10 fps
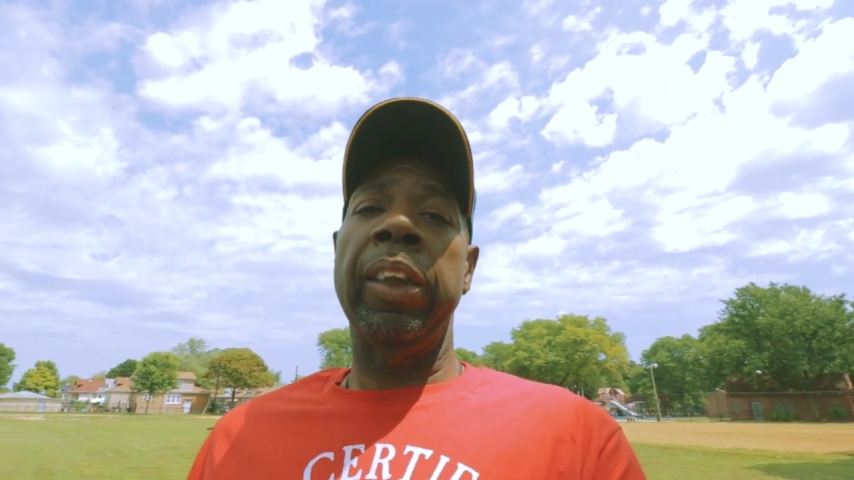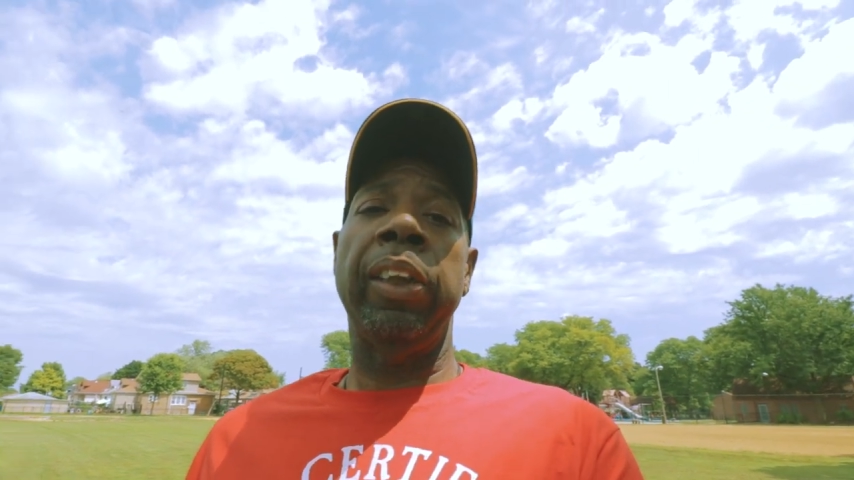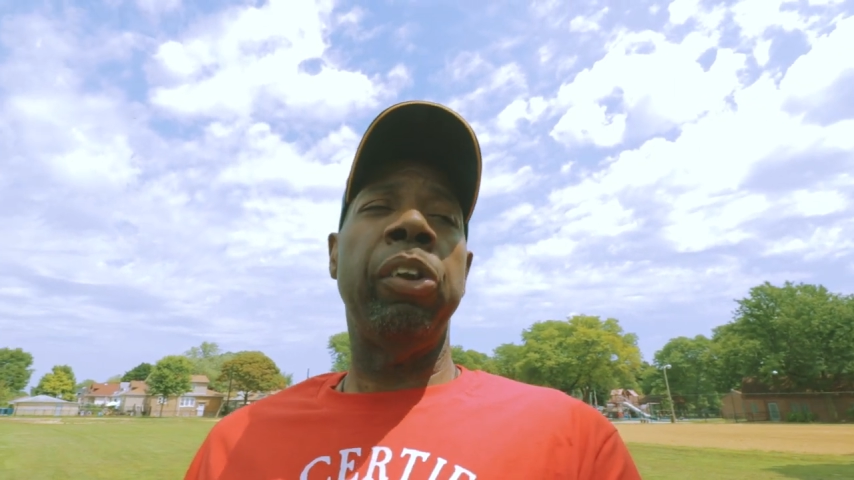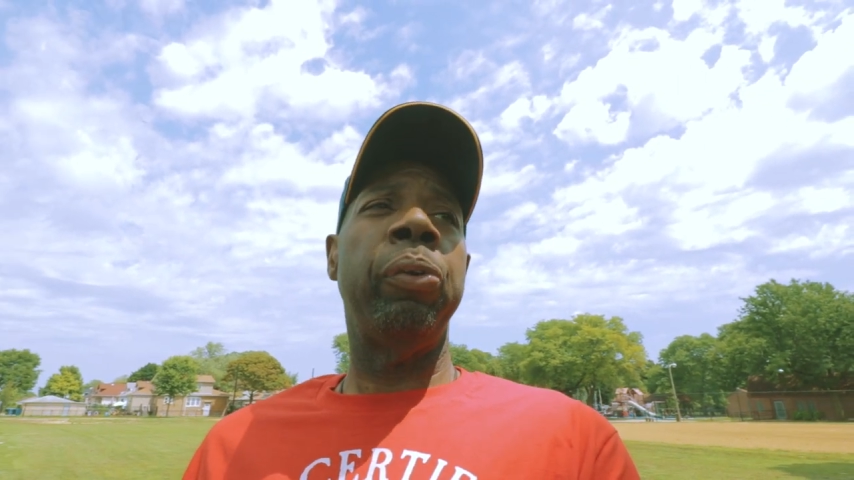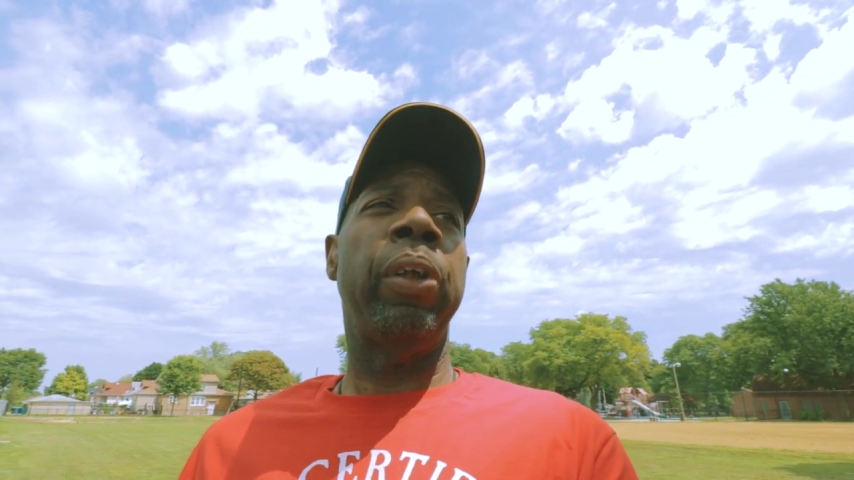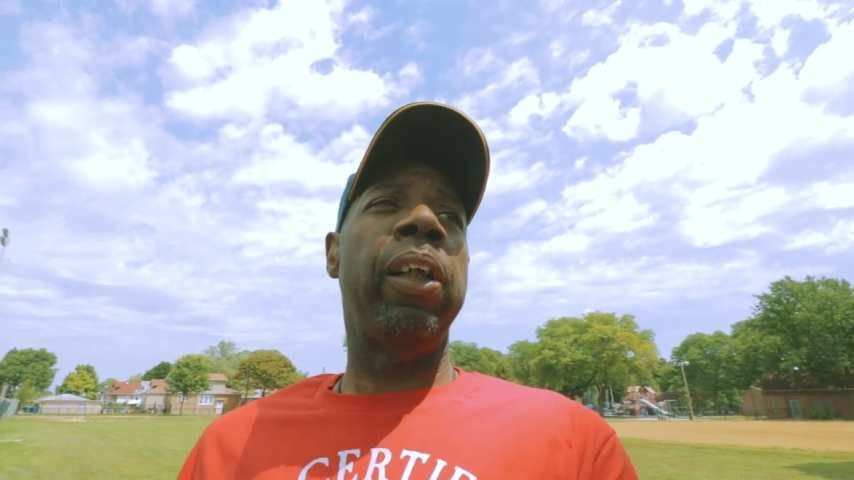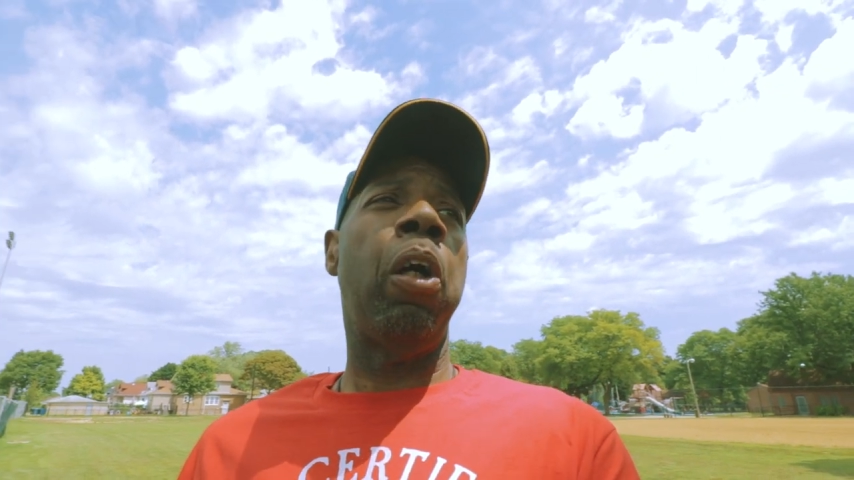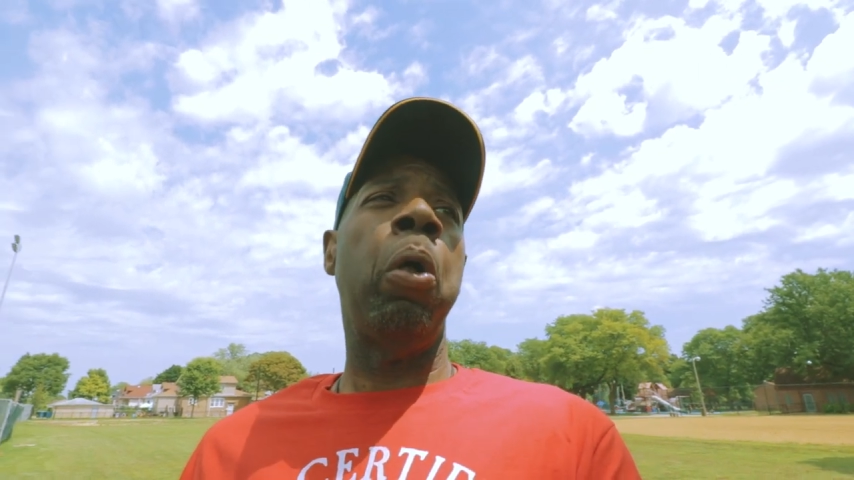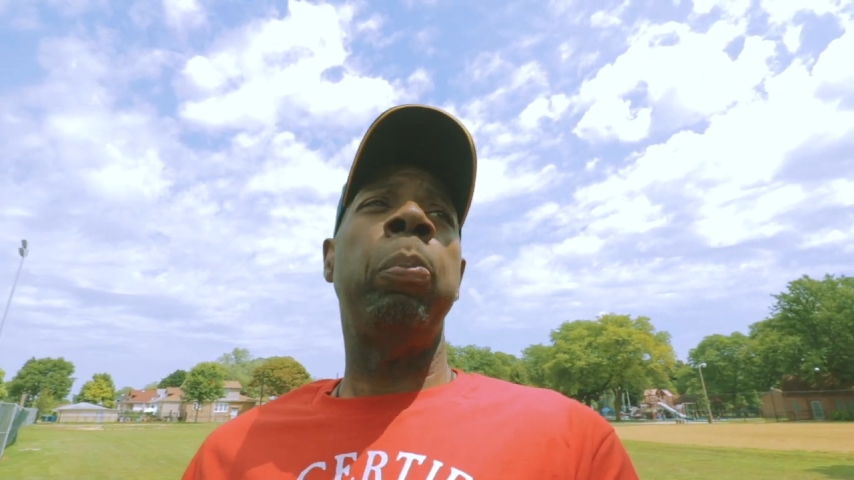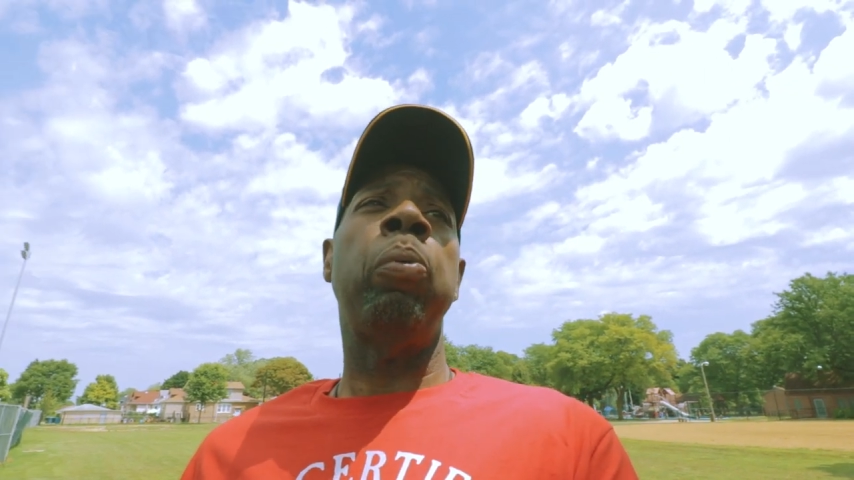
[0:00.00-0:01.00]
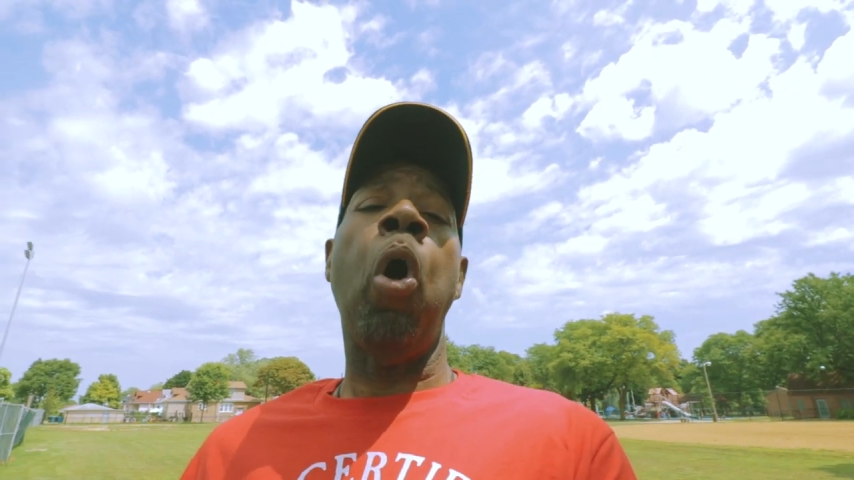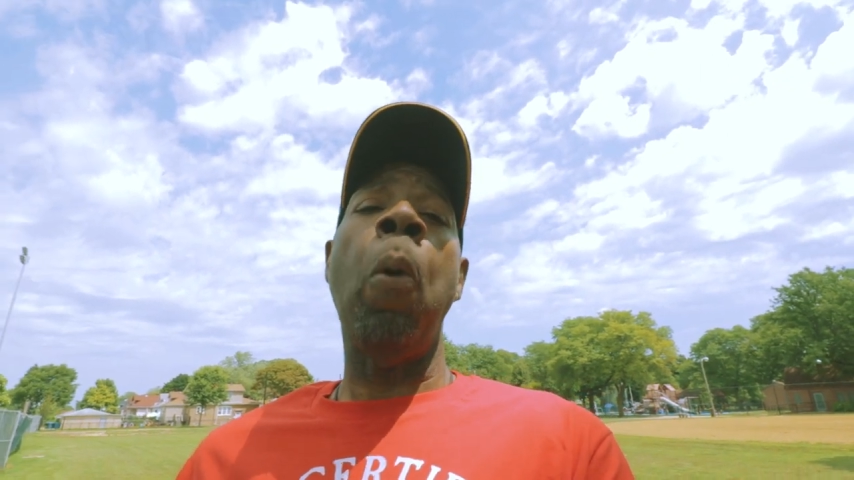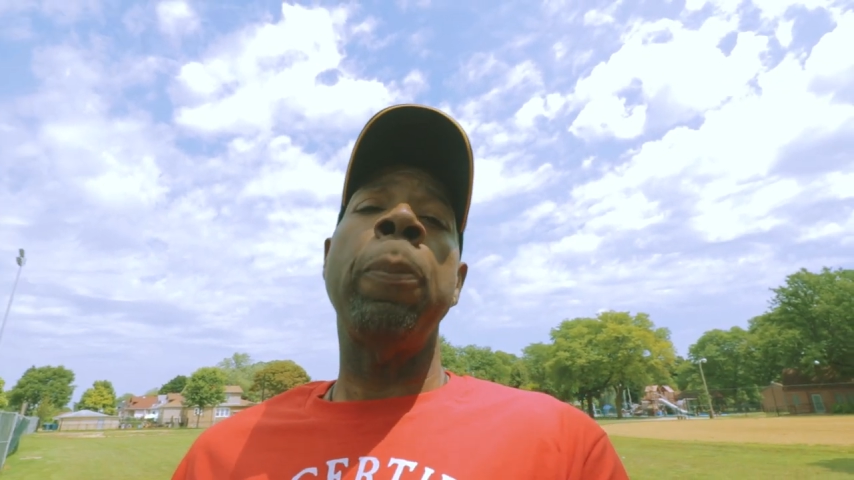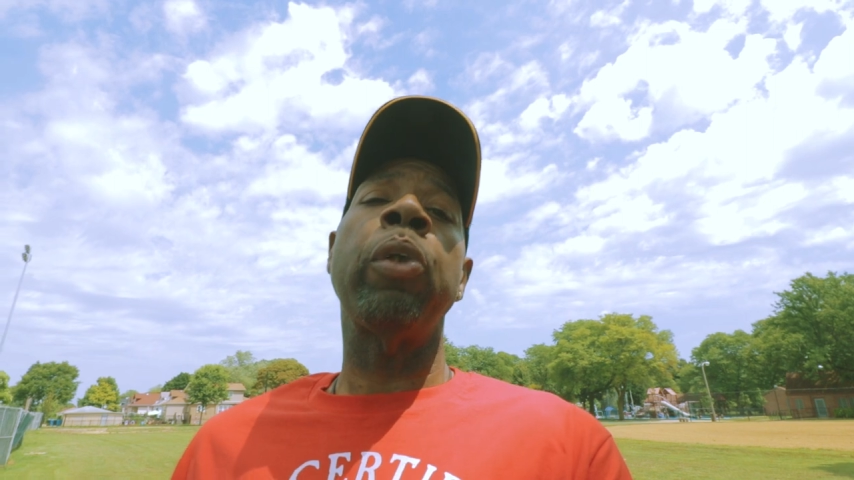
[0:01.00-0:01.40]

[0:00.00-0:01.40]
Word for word: So anyway, hope, hope